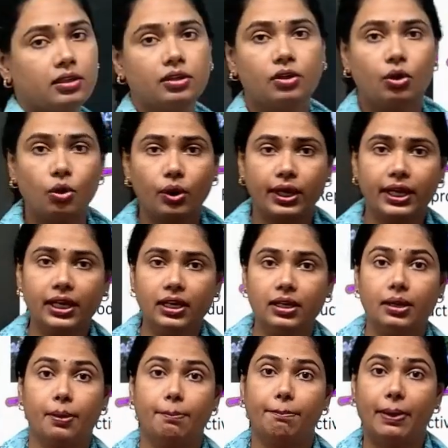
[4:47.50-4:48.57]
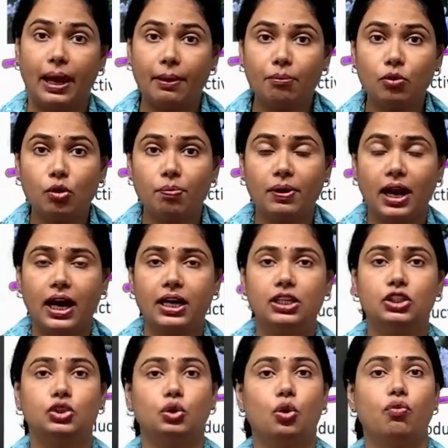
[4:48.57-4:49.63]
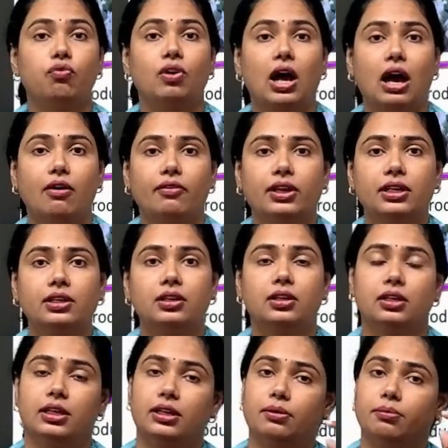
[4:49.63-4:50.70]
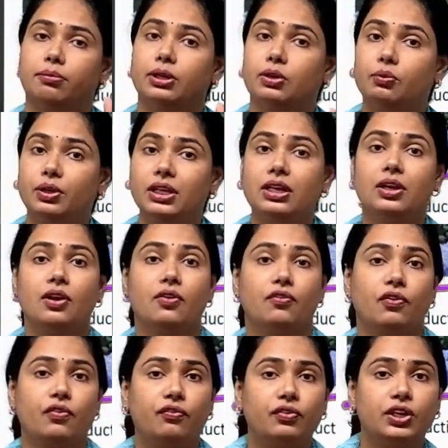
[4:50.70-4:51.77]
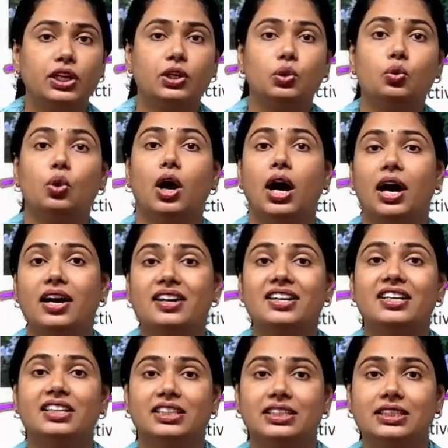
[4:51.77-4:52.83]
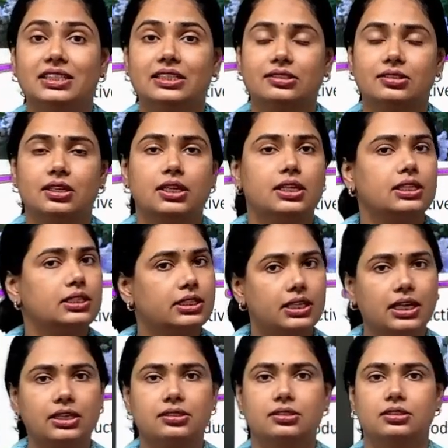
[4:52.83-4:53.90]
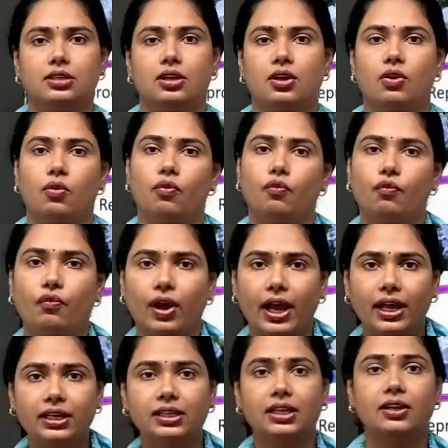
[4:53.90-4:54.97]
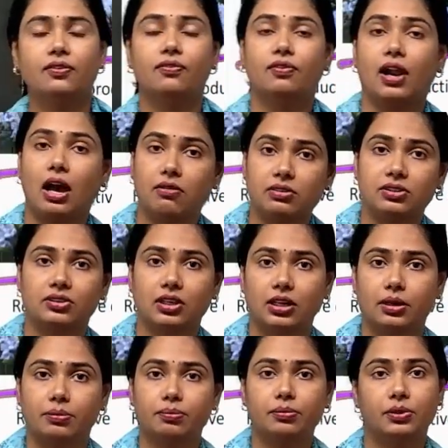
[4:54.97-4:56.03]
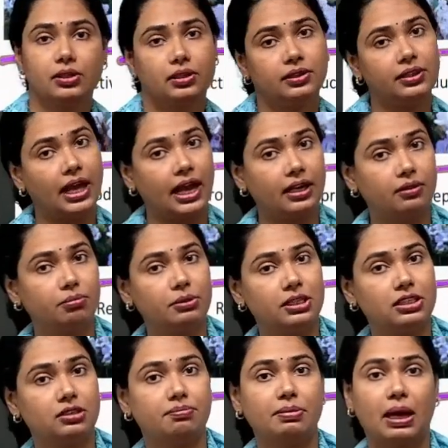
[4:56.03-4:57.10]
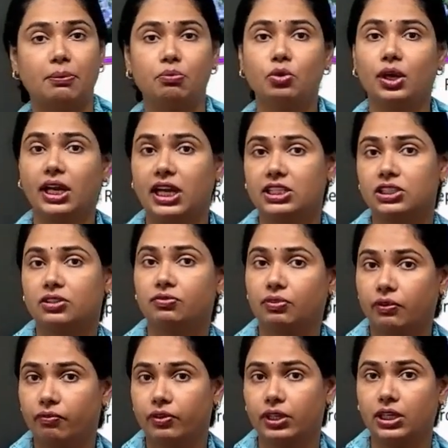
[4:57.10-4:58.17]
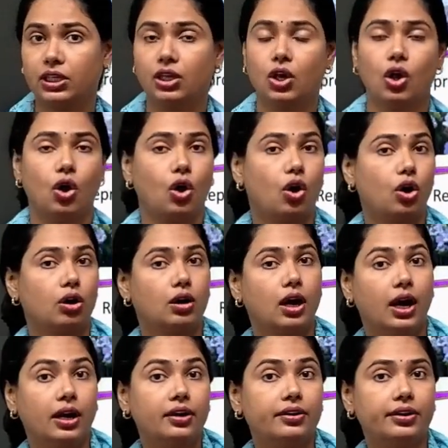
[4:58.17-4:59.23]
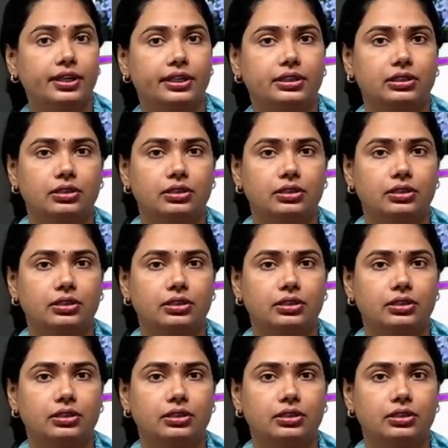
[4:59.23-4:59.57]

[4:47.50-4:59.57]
Okay, bamboo plants show flowering between 50 to 100 years. Yes, when their flowers come, that means bamboo age is 50 or 100.